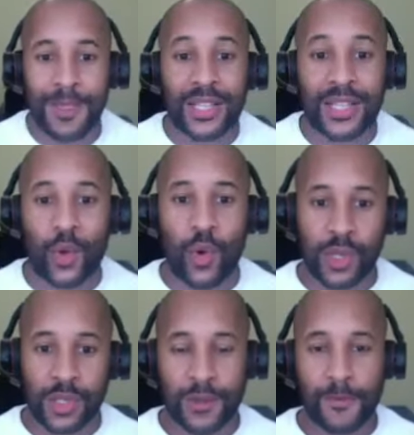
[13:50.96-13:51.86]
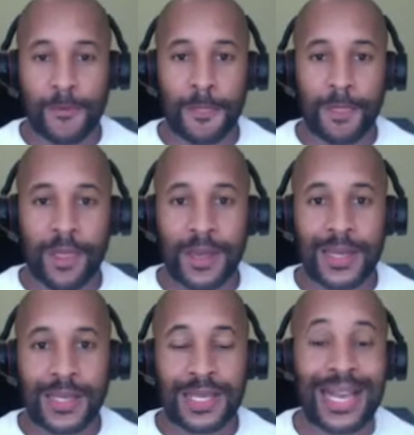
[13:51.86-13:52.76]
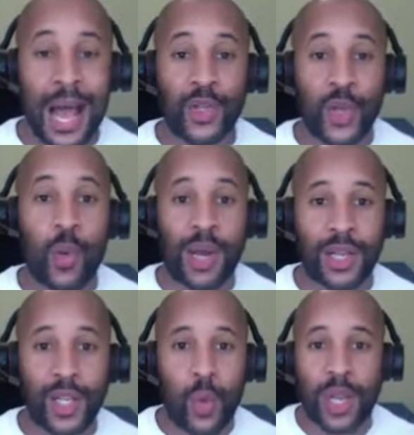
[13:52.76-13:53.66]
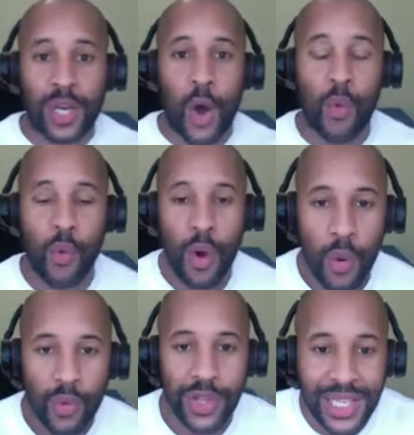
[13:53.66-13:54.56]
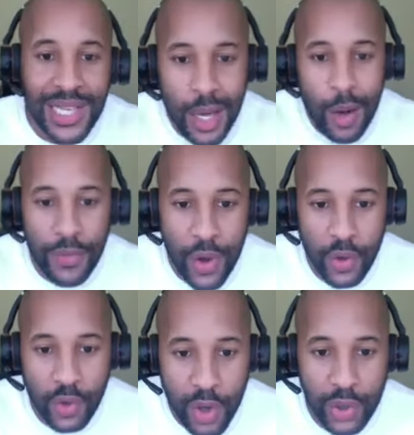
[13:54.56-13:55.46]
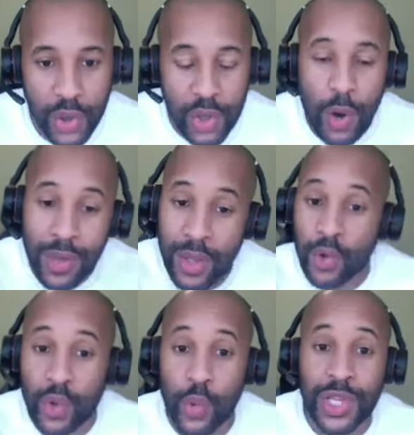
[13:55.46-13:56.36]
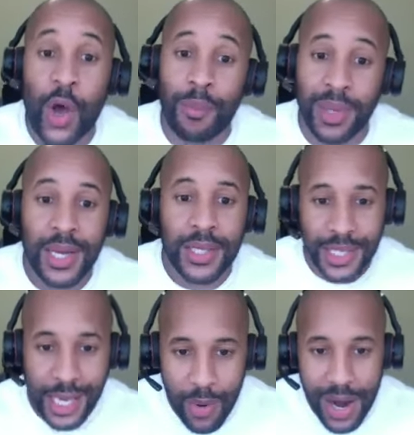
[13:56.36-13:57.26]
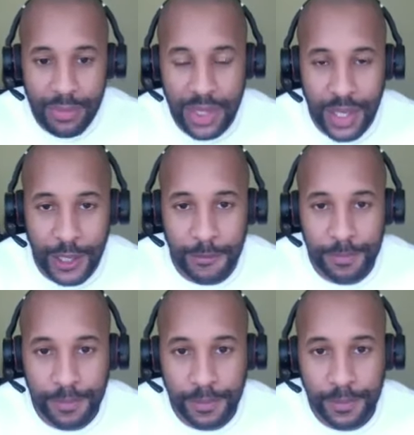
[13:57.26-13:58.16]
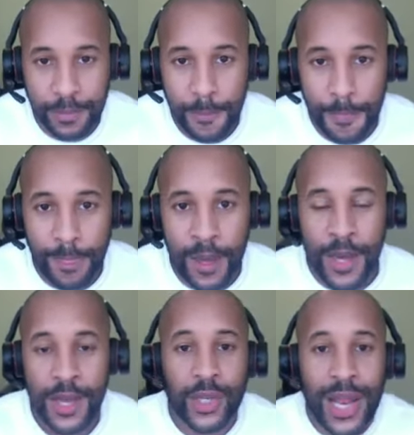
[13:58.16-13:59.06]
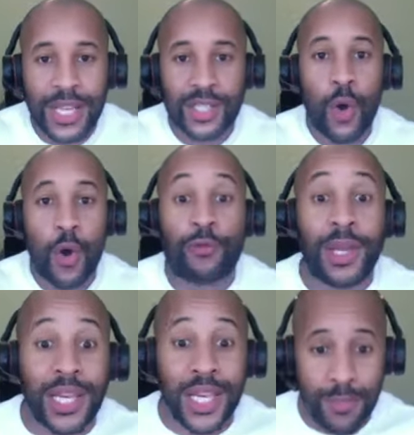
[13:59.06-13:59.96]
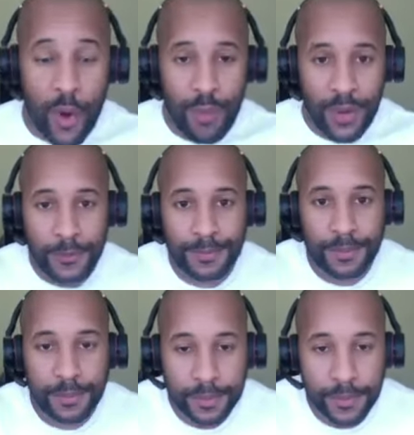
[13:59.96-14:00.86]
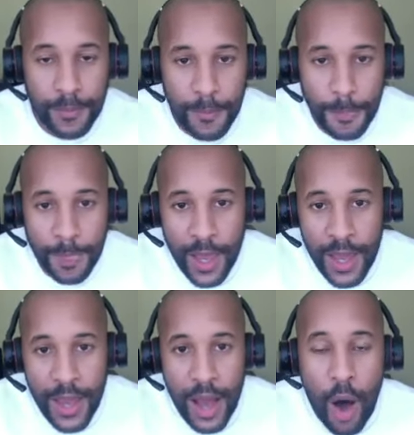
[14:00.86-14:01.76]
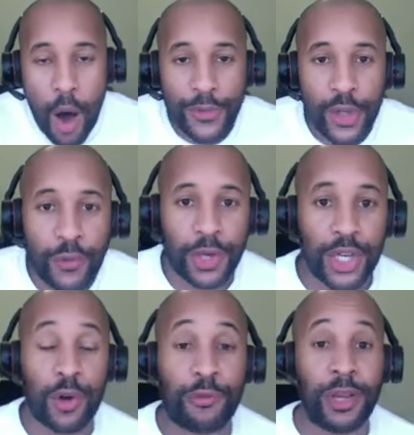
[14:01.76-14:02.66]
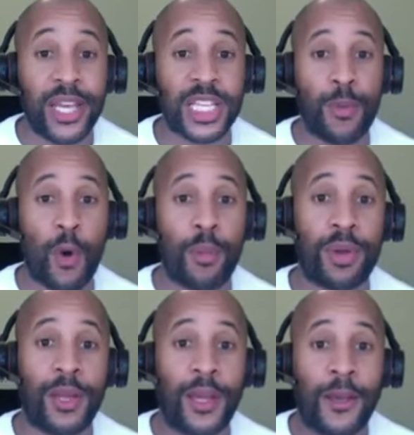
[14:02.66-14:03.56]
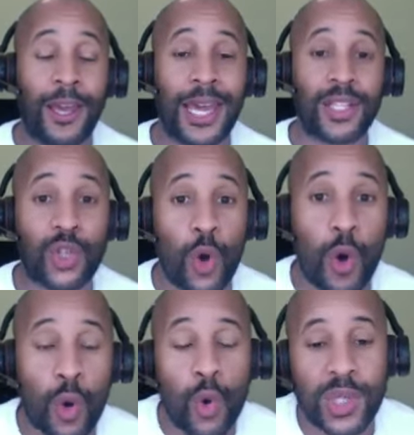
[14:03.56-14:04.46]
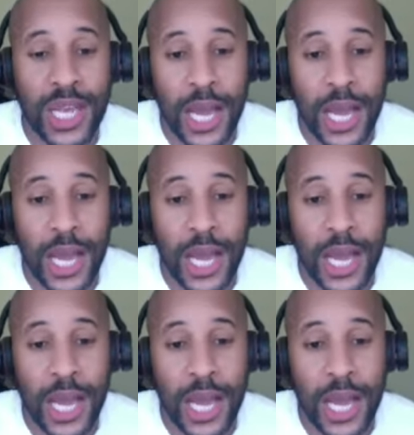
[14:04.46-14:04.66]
That's the course. So now you want to know the detail of those, because you know that those tools help me to get where I am today. So that's your Phoenix moment. After you finish your Phoenix moment, it's your call to